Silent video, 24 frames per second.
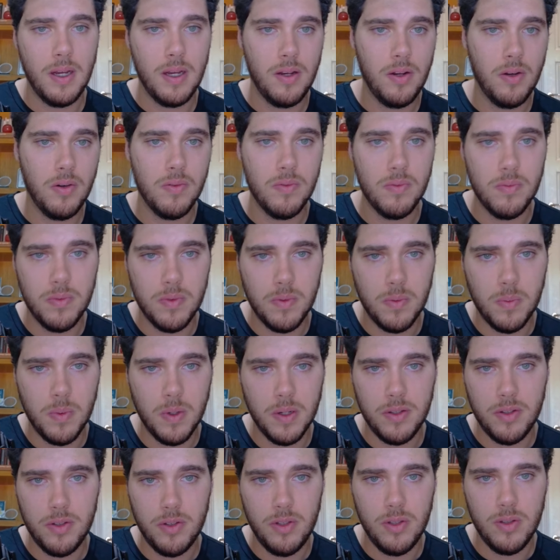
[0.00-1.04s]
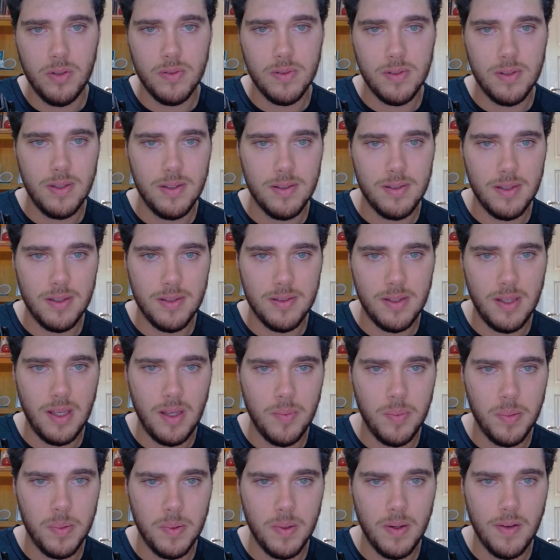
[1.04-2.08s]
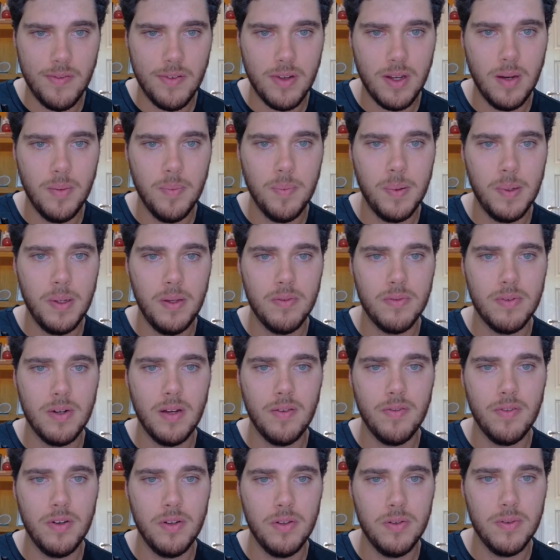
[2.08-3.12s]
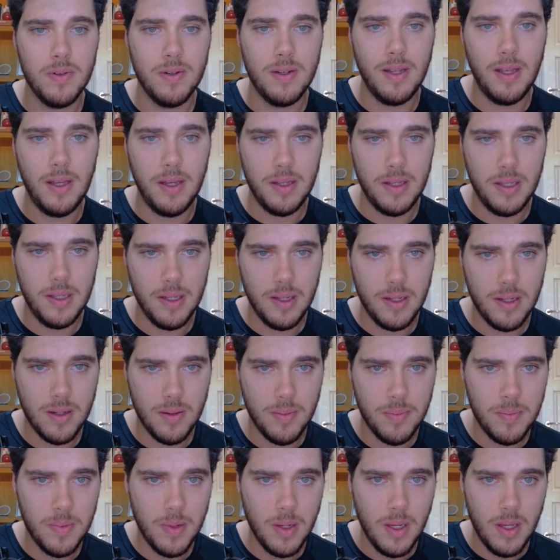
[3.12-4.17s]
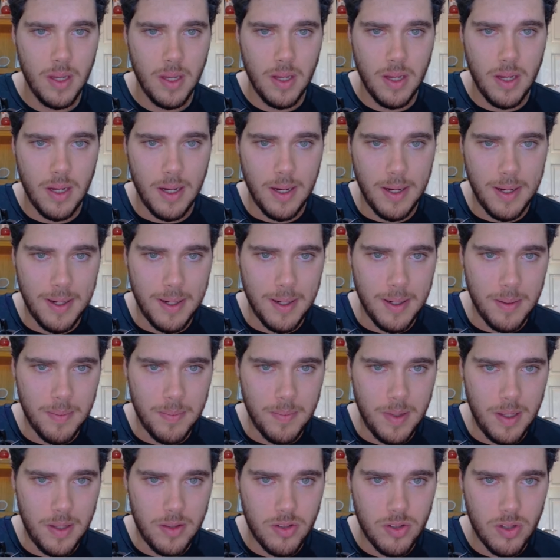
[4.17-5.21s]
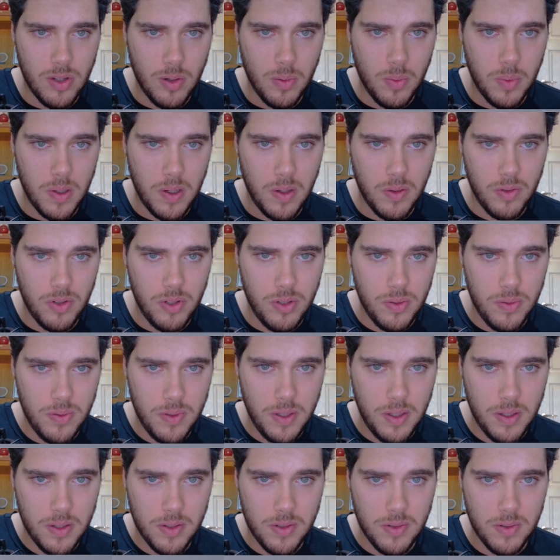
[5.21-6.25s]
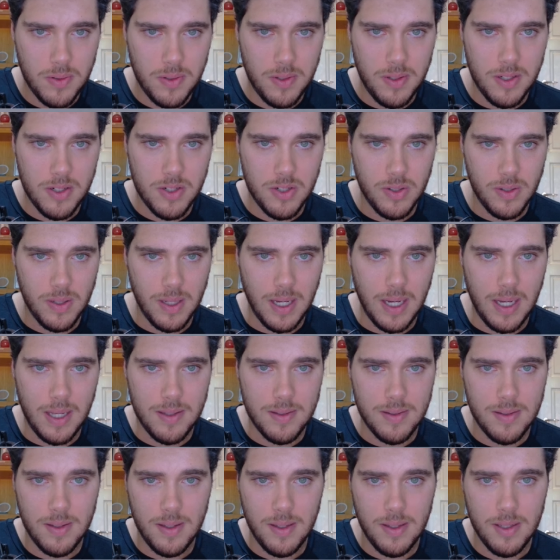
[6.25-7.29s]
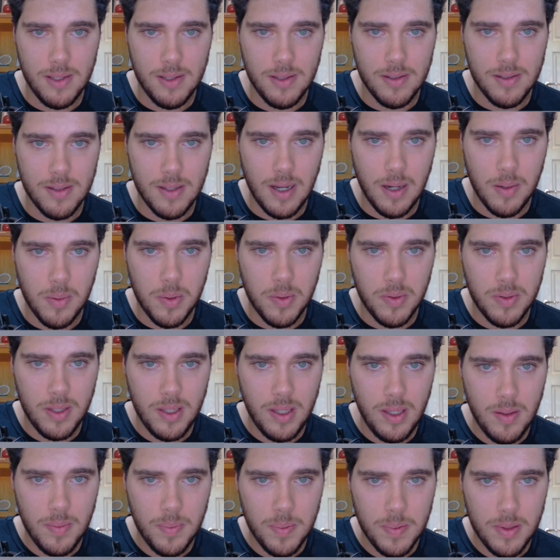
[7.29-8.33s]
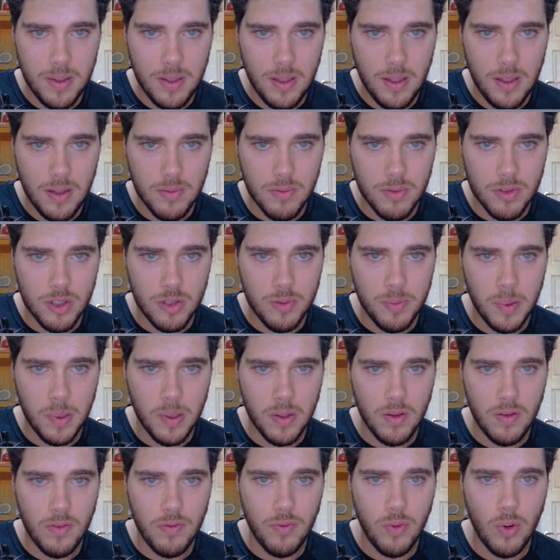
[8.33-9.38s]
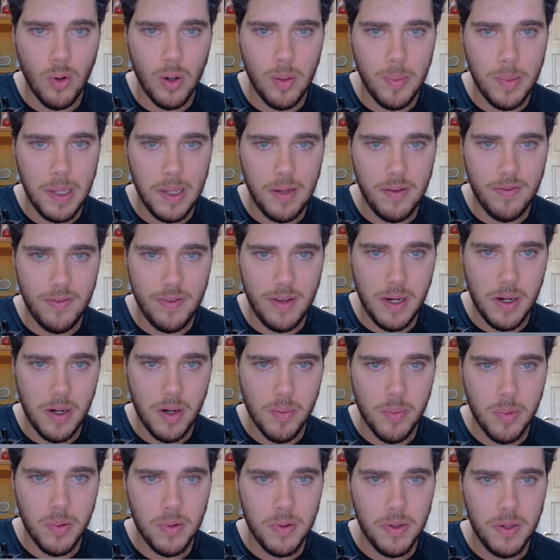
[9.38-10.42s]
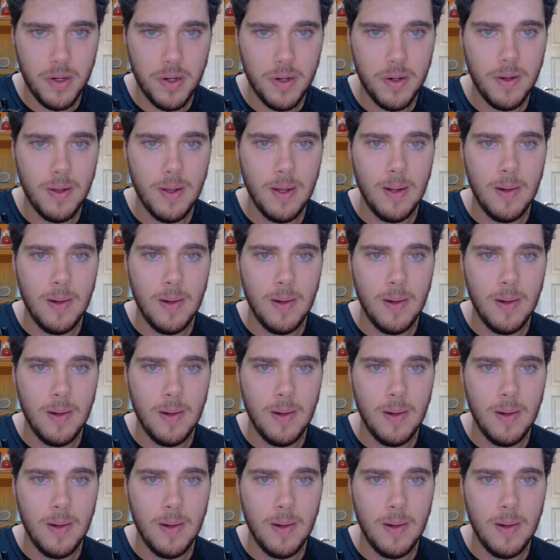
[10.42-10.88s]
I don't want to use this example of company revenue and net income. And so what I'll do here to initialize is I will keep the response format variable here.